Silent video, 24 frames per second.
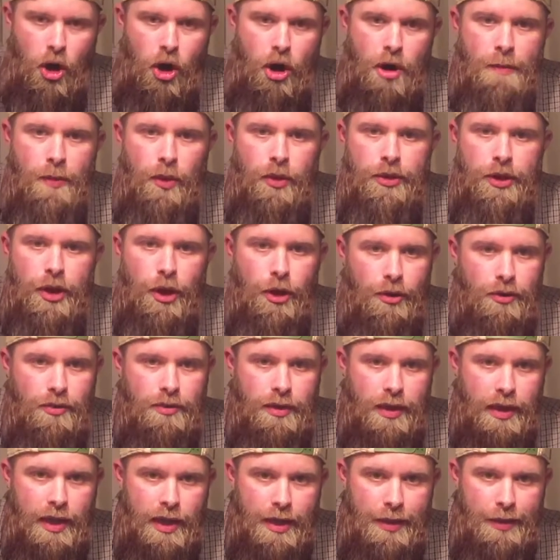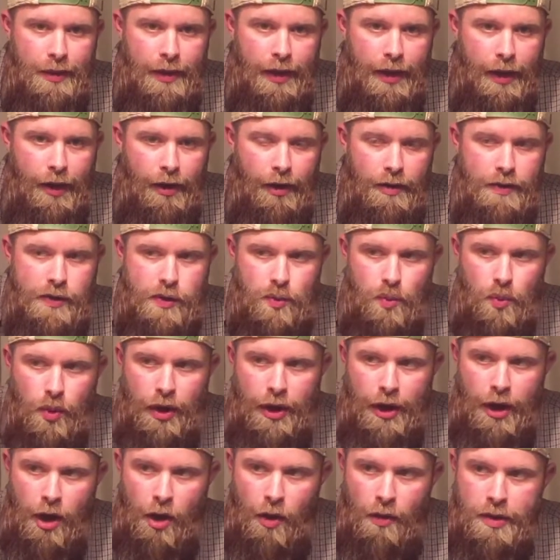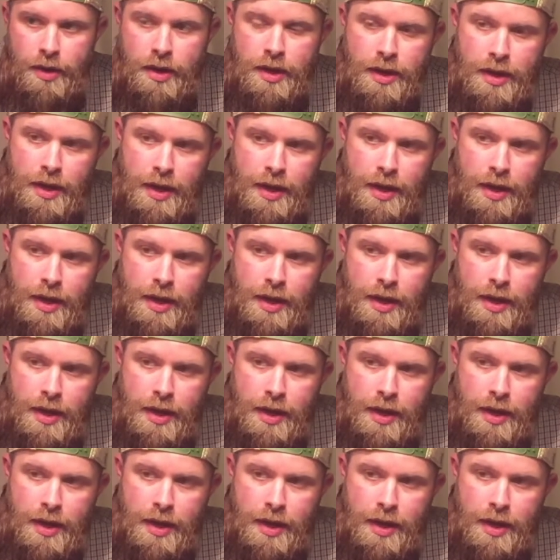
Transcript: caramel note in there as well.